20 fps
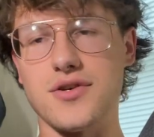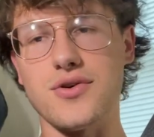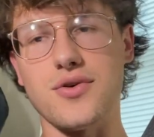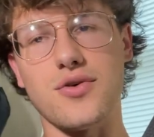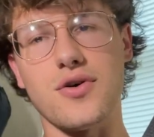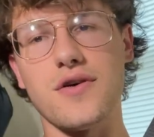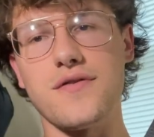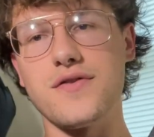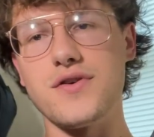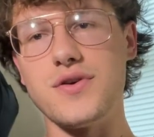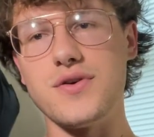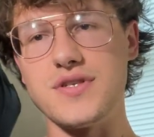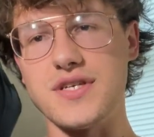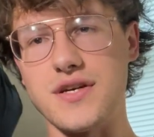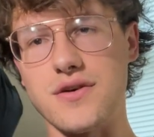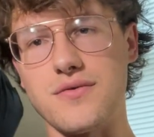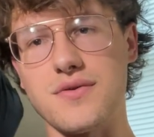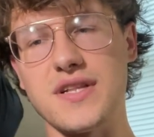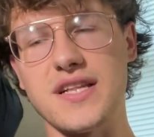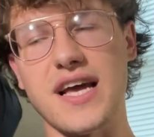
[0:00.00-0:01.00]
or if you're using
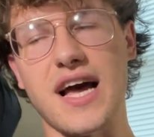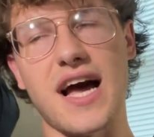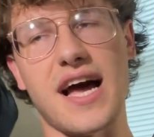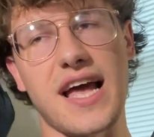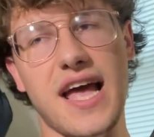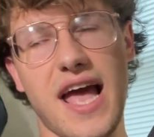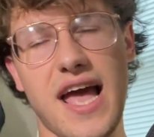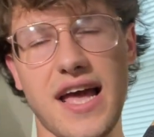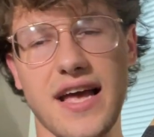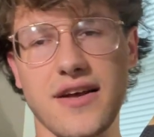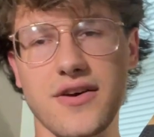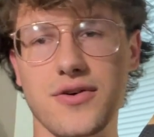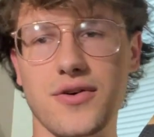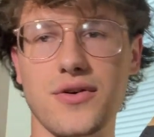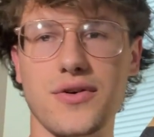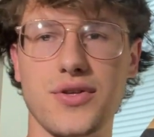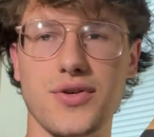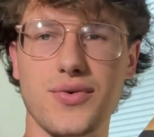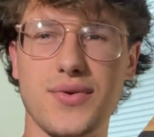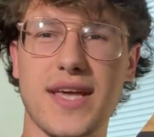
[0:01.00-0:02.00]
a really high
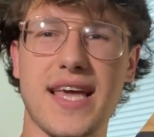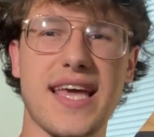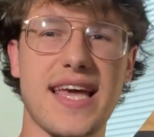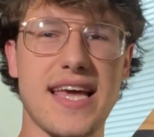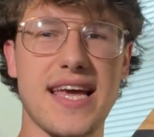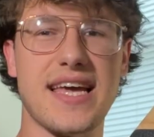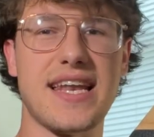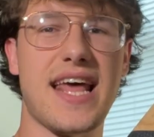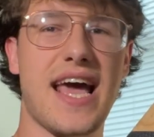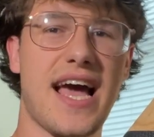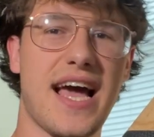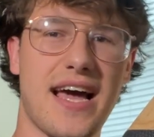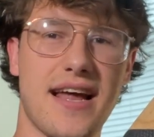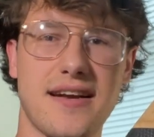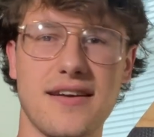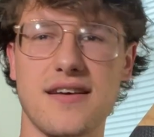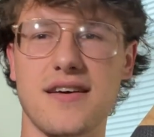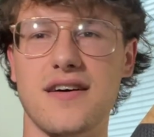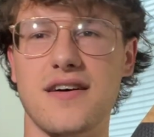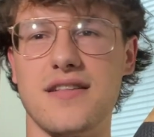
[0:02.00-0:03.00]
angle, you can
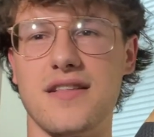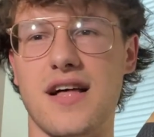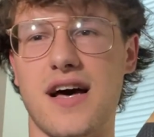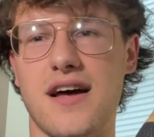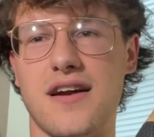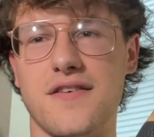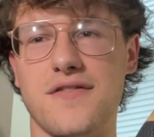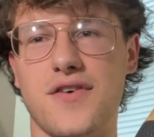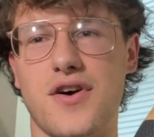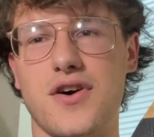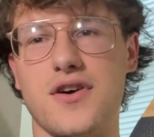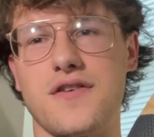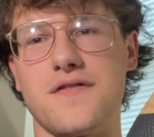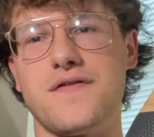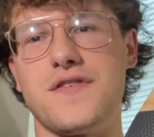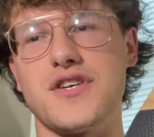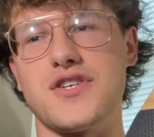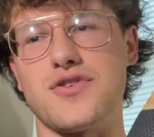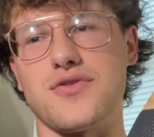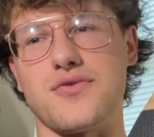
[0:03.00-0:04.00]
add a lot of
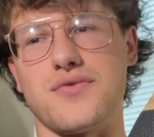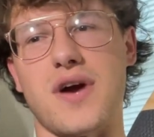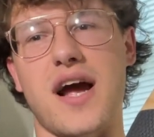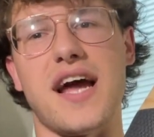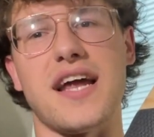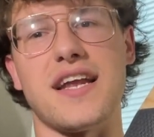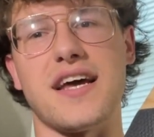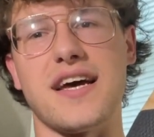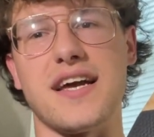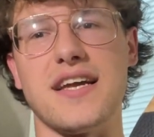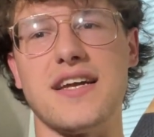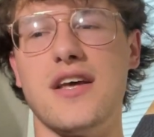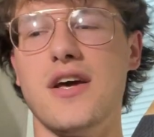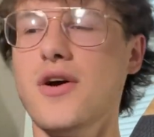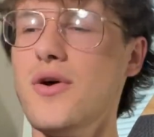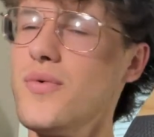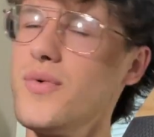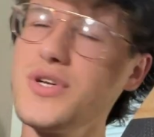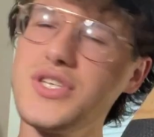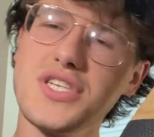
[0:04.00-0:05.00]
artificial ride height,
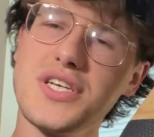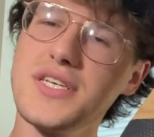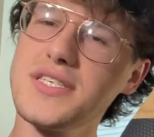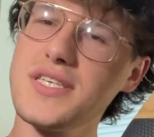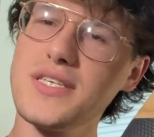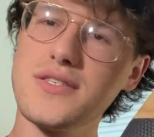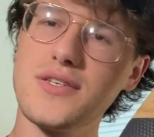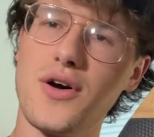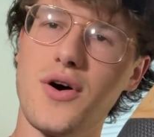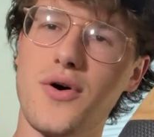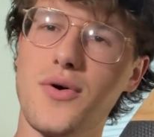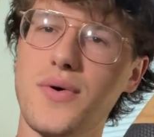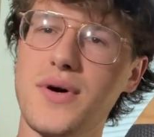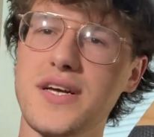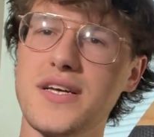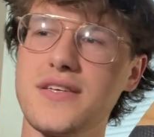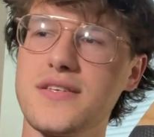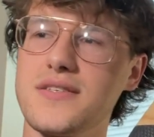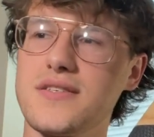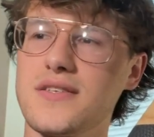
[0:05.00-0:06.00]
which isn't
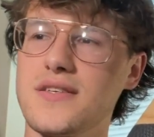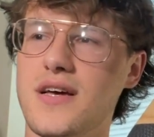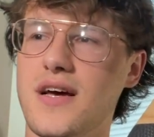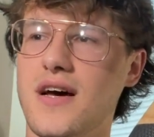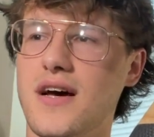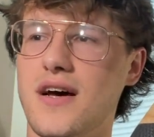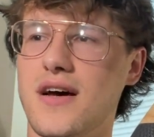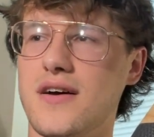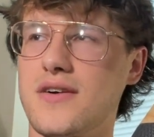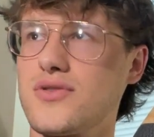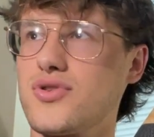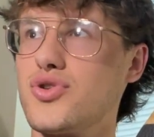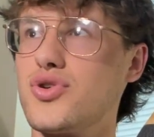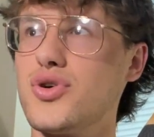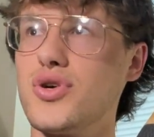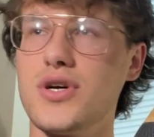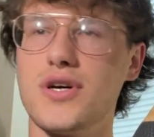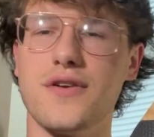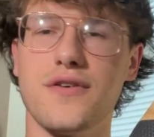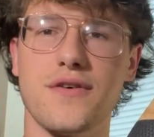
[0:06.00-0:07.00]
always
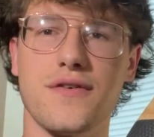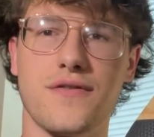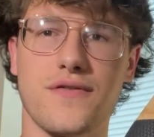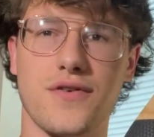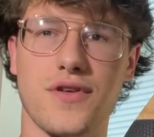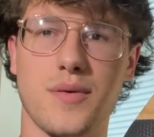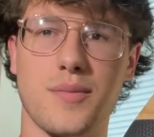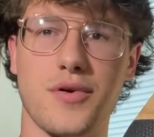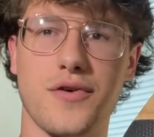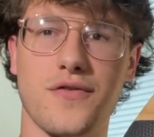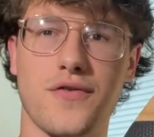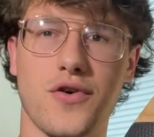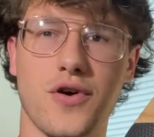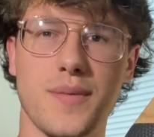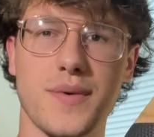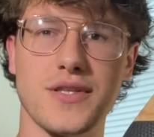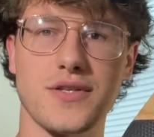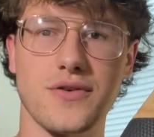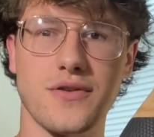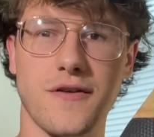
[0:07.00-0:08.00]
good for the
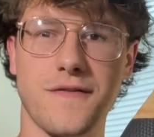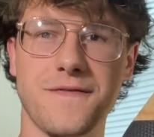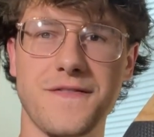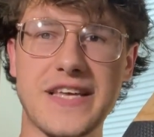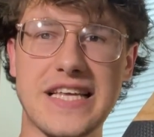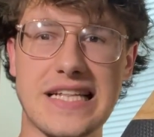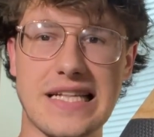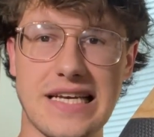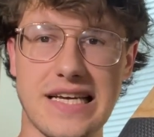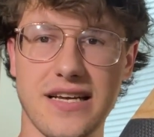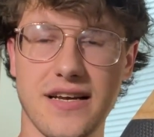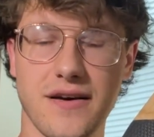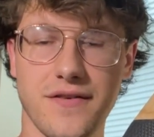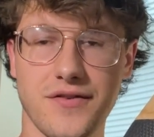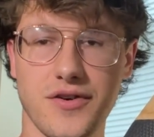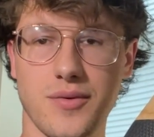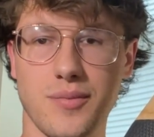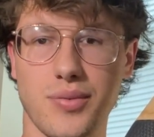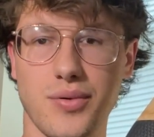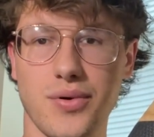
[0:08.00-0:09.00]
performance or the feeling of
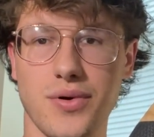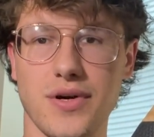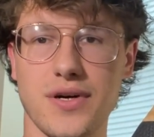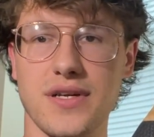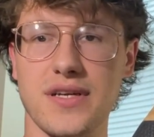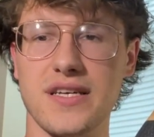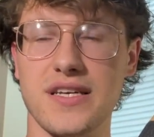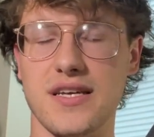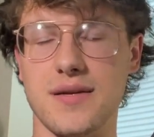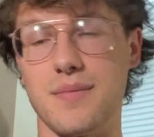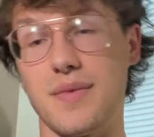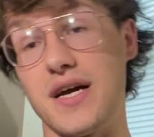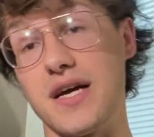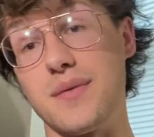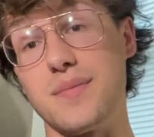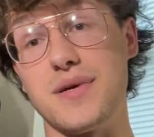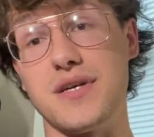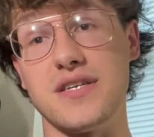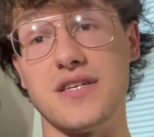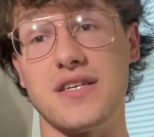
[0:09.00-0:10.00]
your board, in my
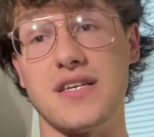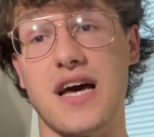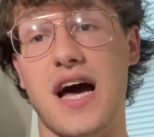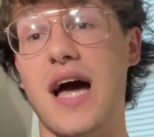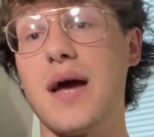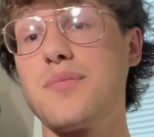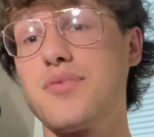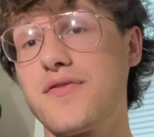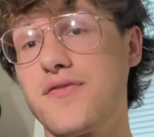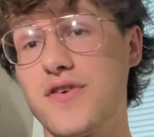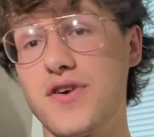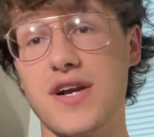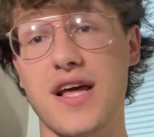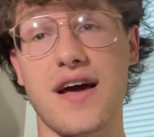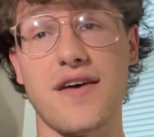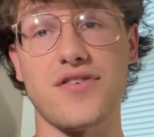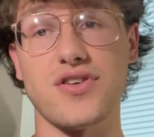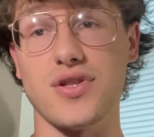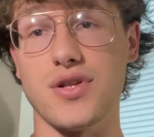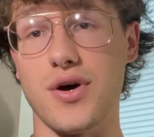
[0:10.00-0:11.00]
opinion. I prefer to
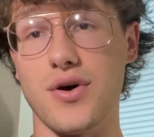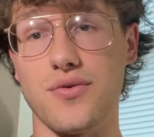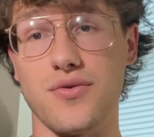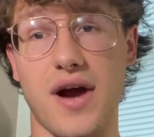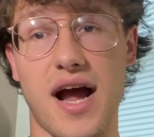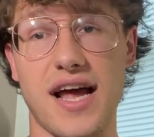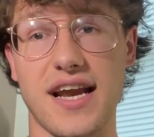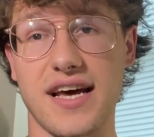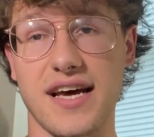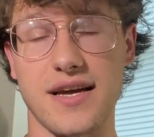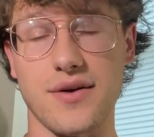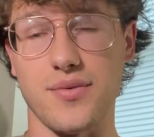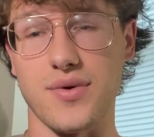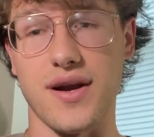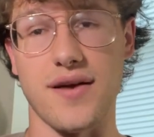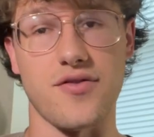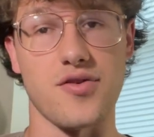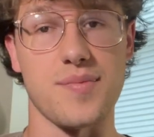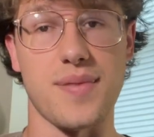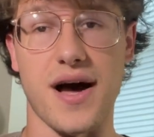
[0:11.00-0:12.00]
have a low ride height
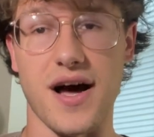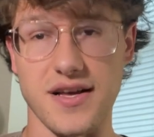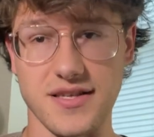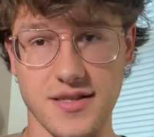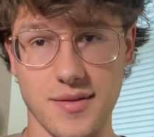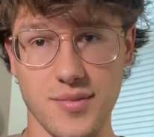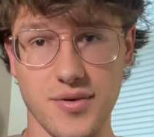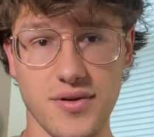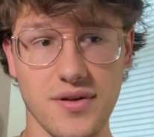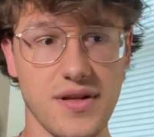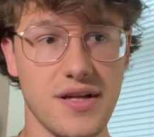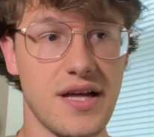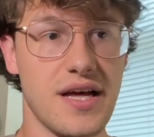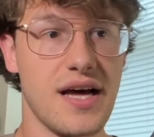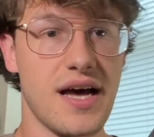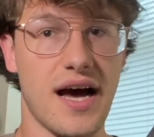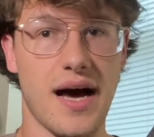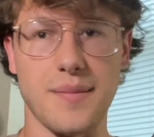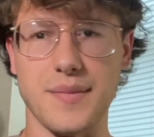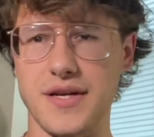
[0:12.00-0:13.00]
whenever possible.
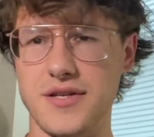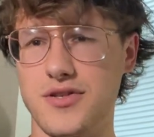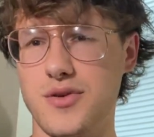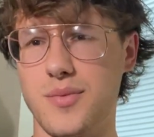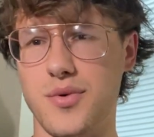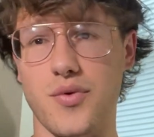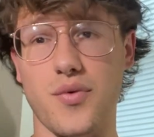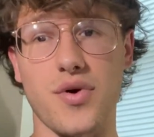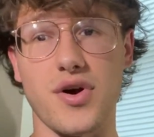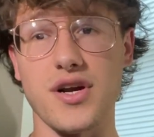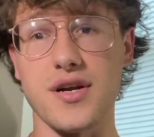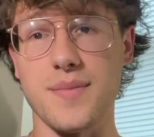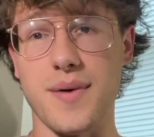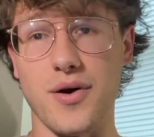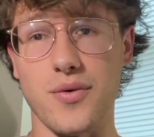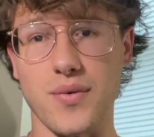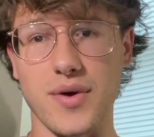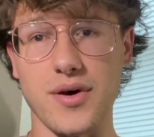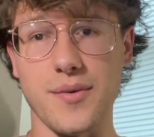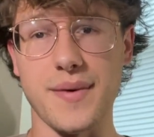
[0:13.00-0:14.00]
I'm not super worried
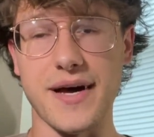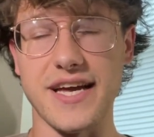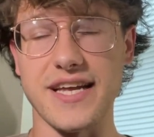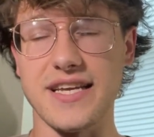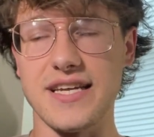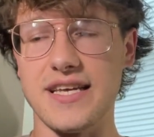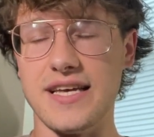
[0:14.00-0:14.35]
about wheel bite.